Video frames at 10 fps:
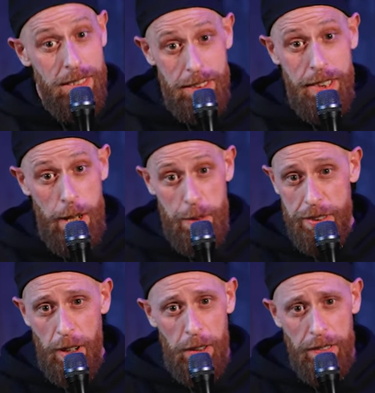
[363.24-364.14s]
Same
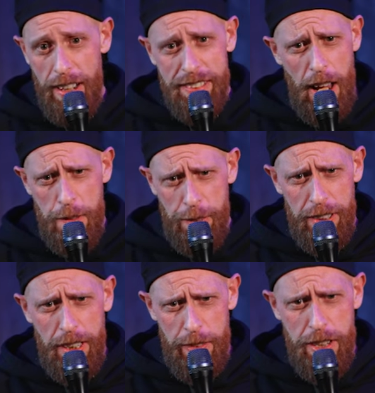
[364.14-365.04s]
result, less
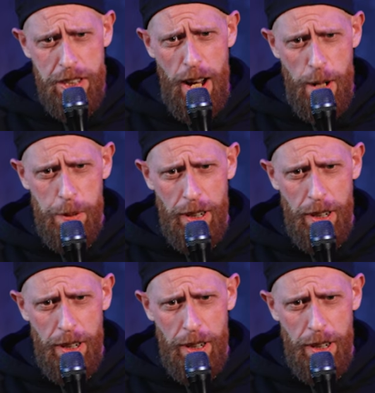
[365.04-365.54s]
effort. Give it a shot,